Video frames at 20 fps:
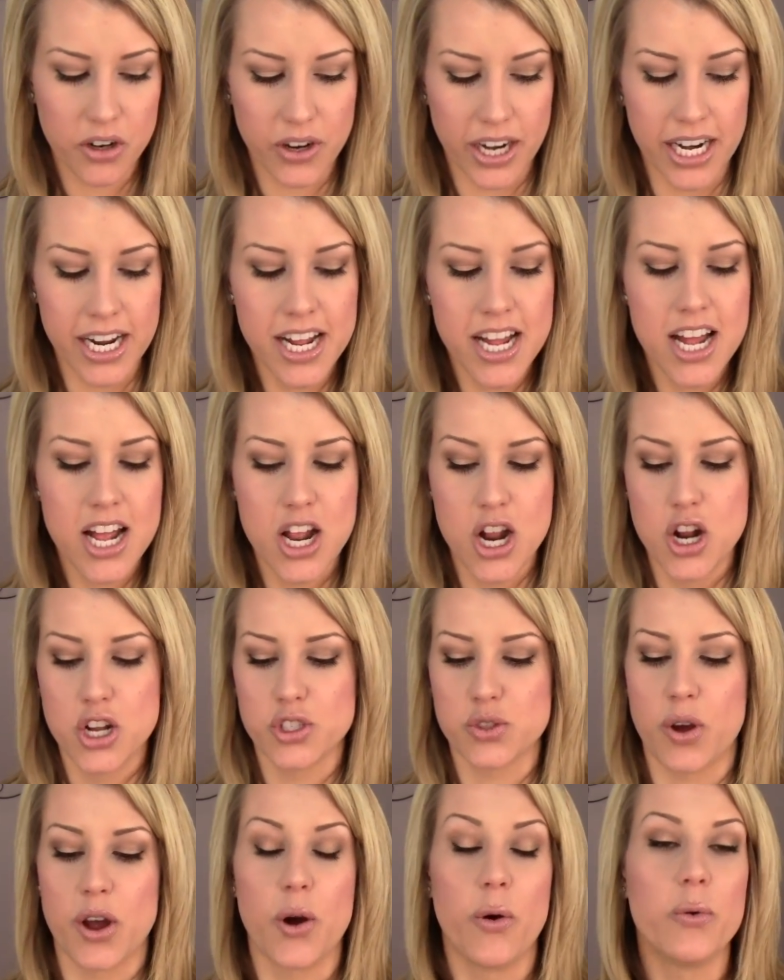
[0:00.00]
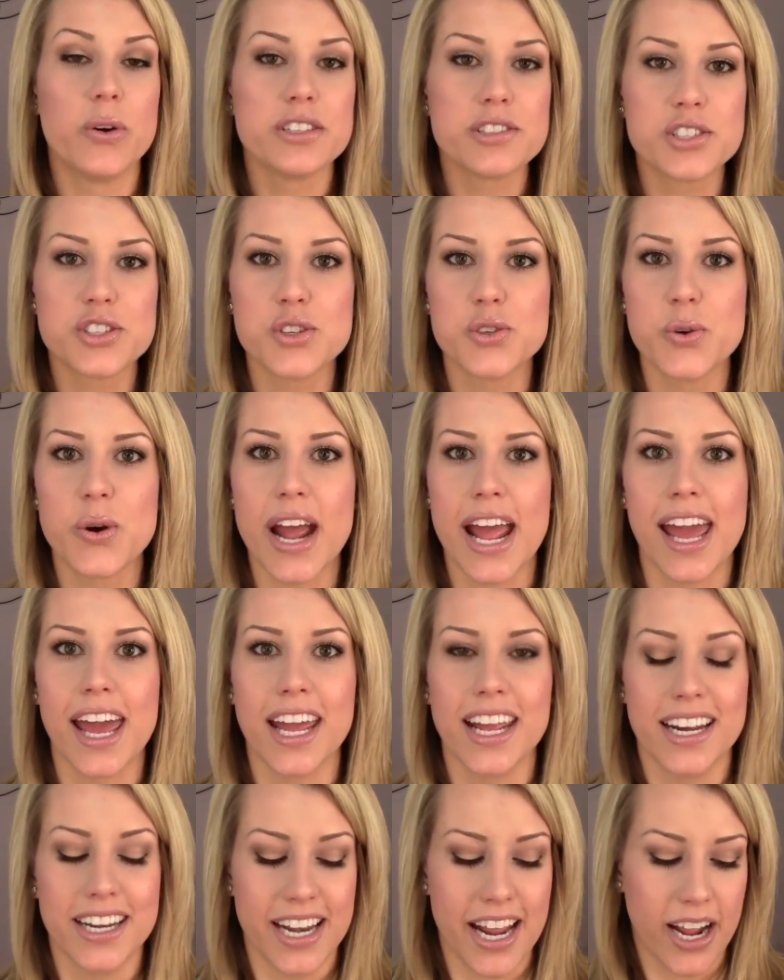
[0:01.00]
All right, so I always do
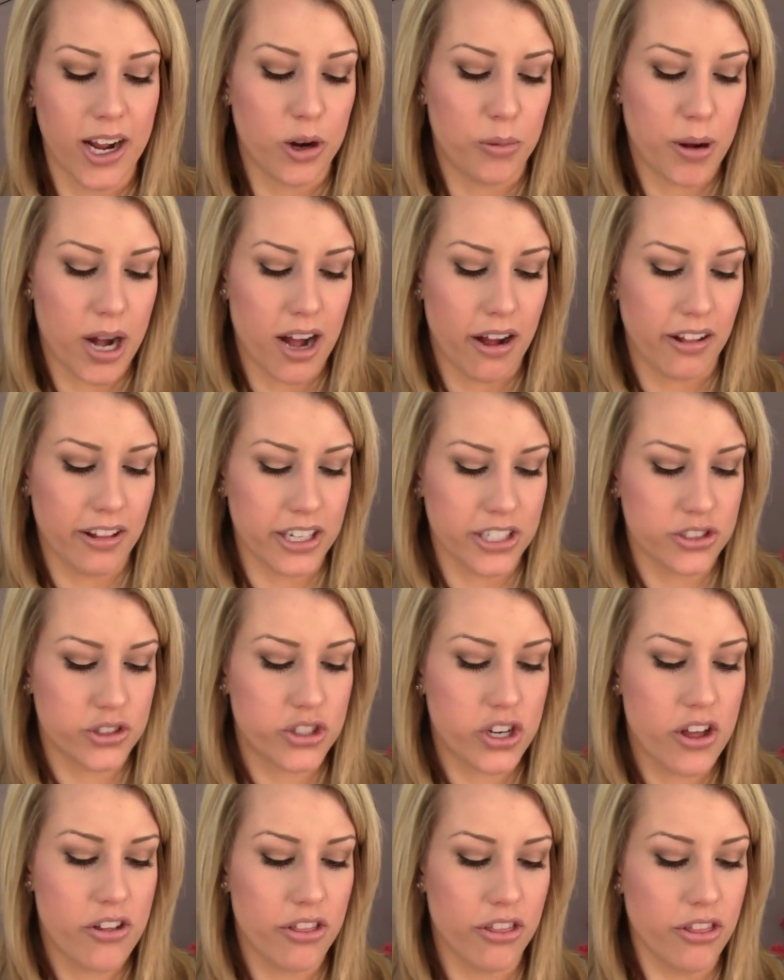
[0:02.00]
a nail polish.